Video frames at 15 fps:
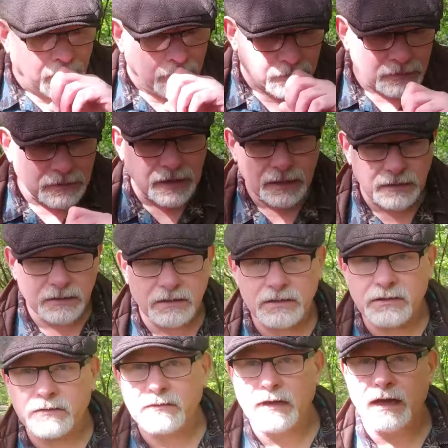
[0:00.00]
And yeah, you
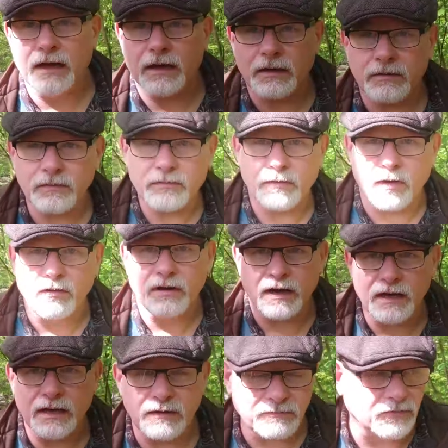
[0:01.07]
do get, or
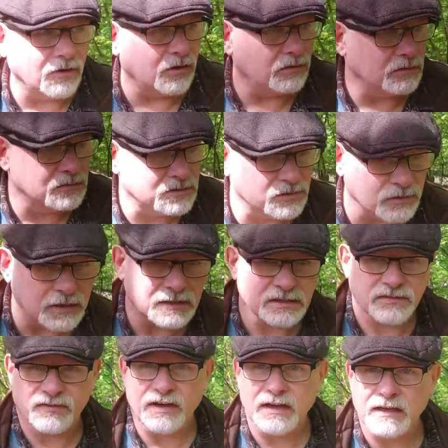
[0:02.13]
I have got, strange
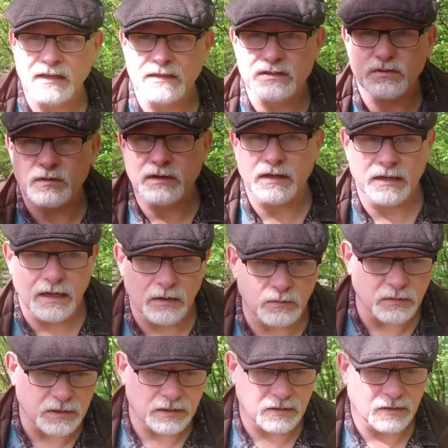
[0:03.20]
feelings within that
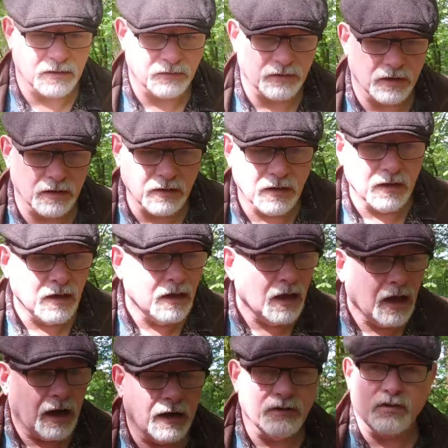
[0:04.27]
wooded area.
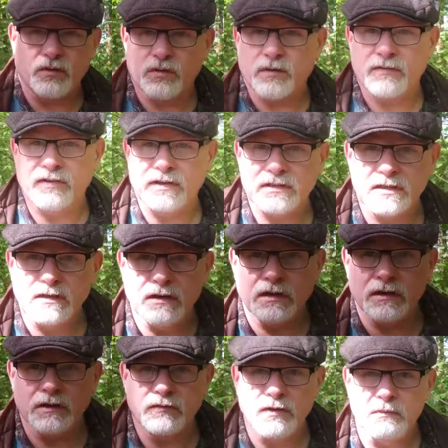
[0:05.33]
I don't know if it's
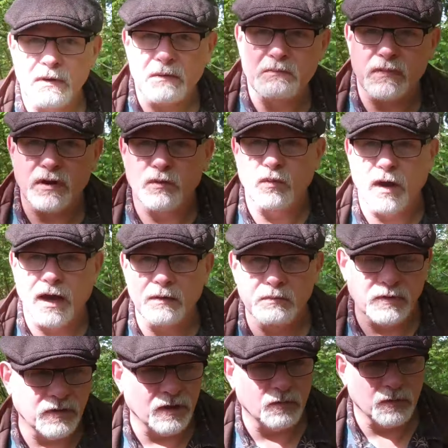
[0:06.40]
remembering what
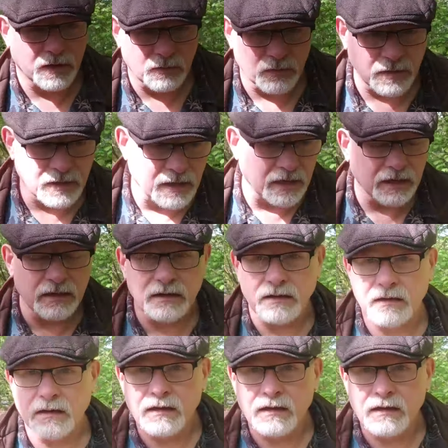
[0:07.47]
happened there when I was a kid.